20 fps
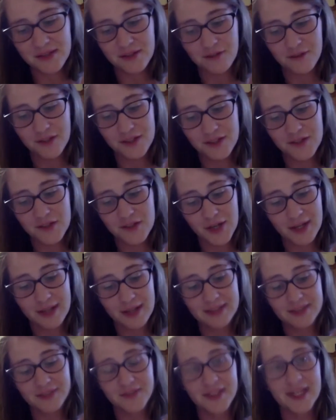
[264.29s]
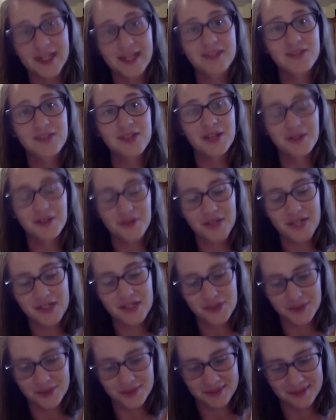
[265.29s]
the first child of the next
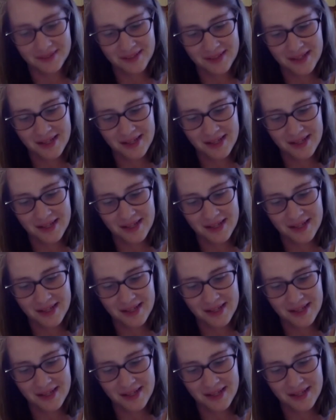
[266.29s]
generation